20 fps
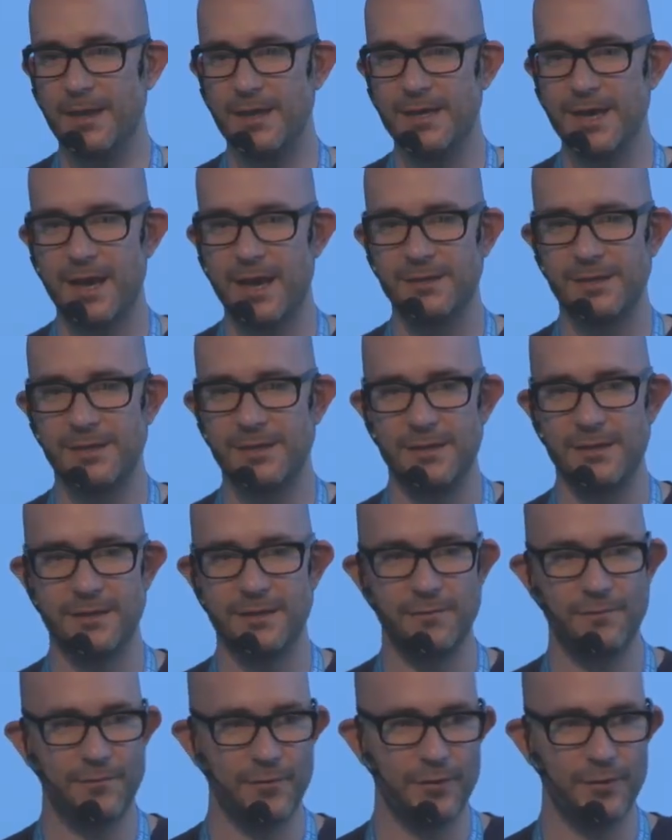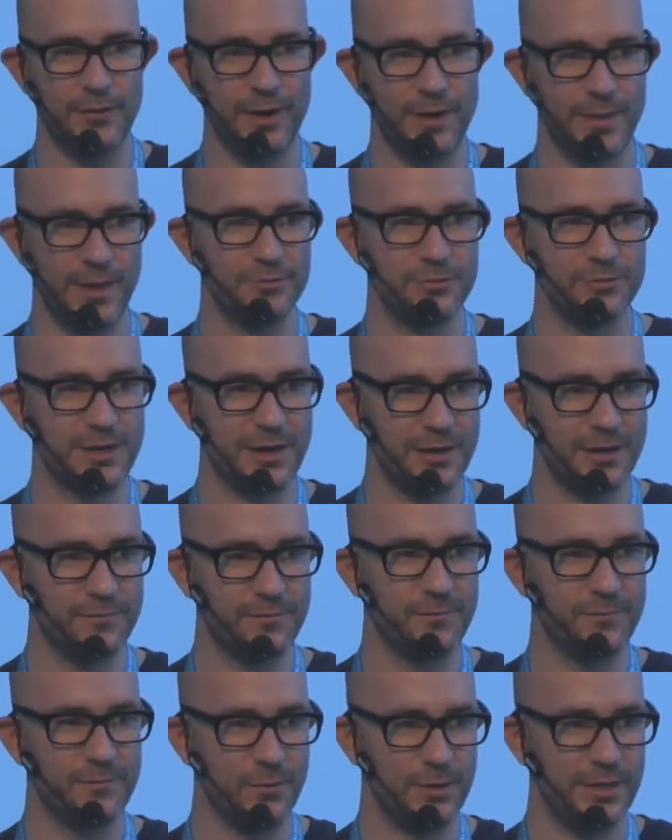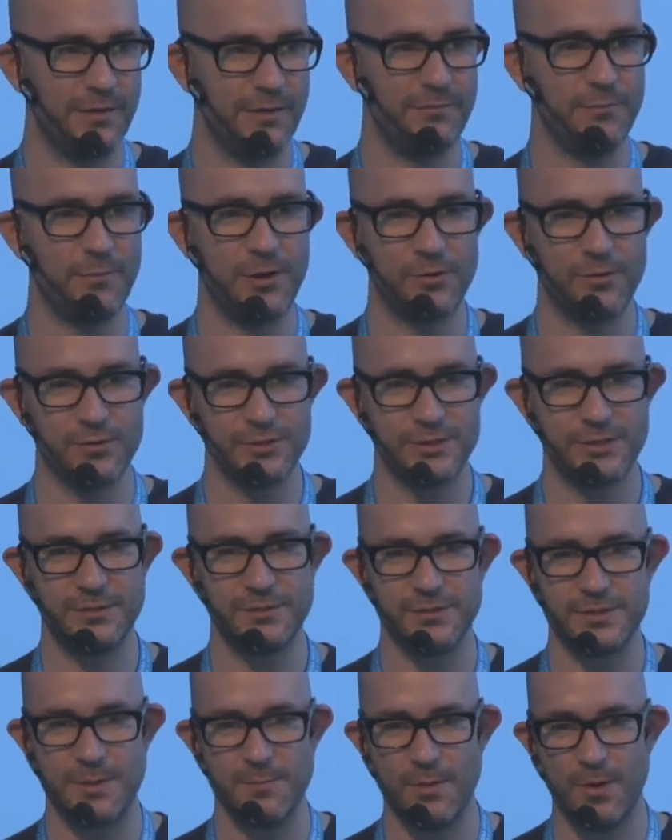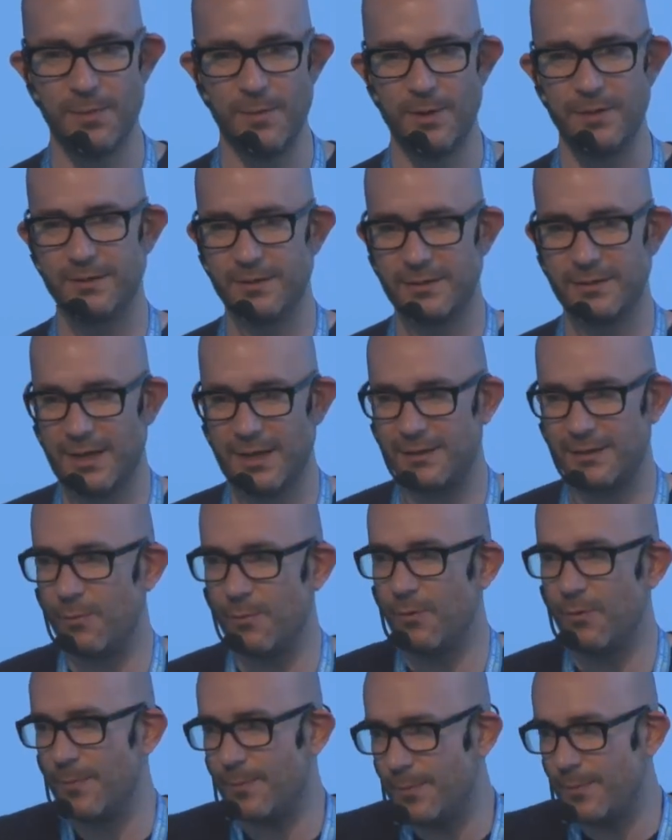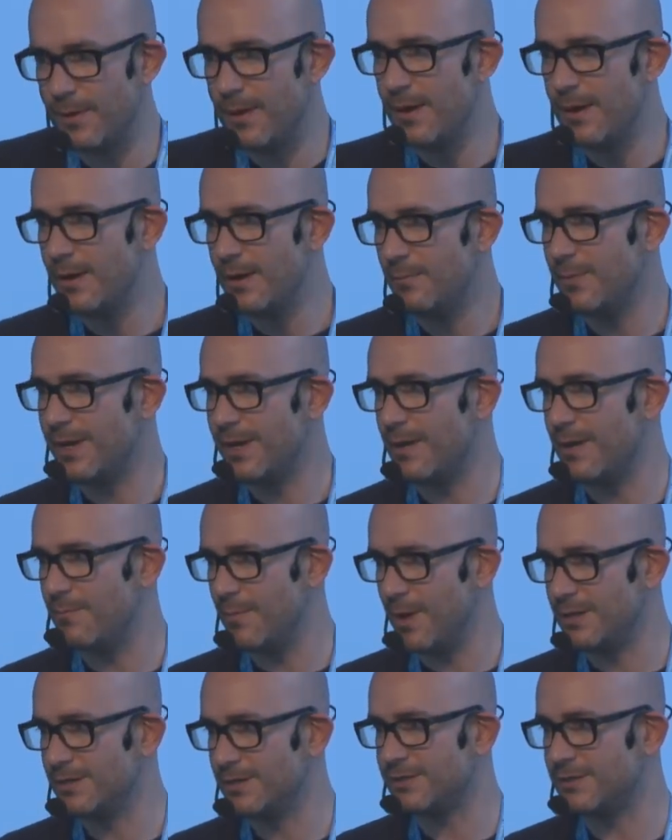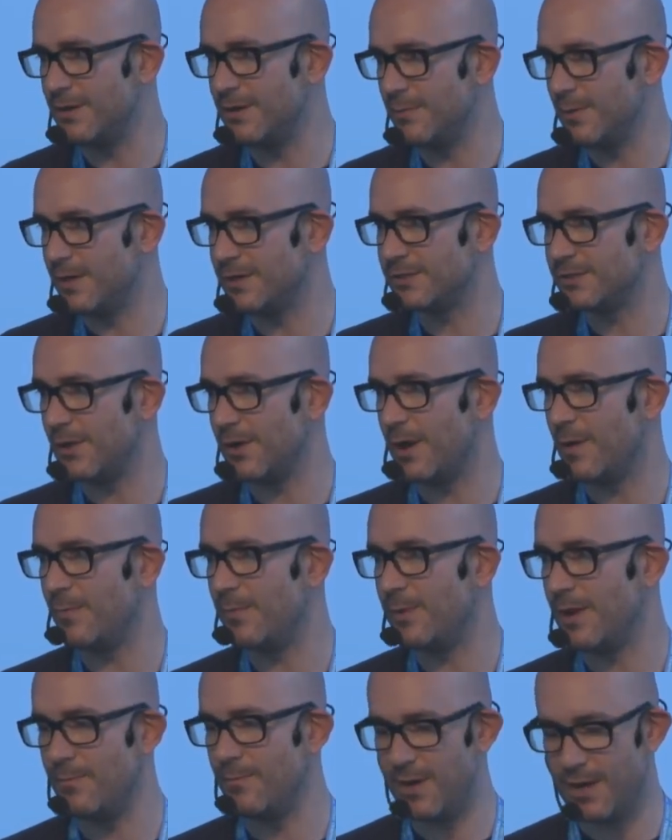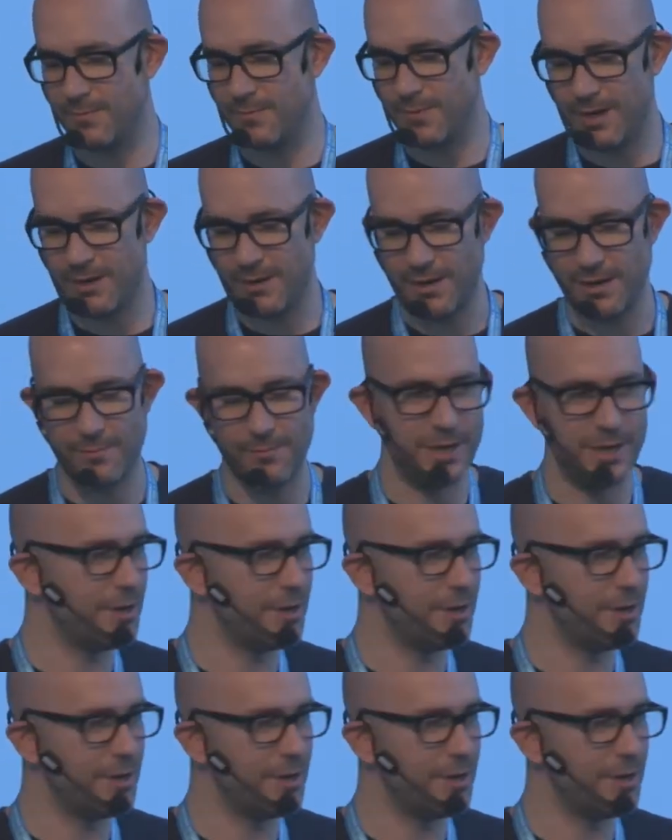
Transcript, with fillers: in 1994, and that was kind of what everyone considers the moment that the web became mainstream and started appearing many, many, many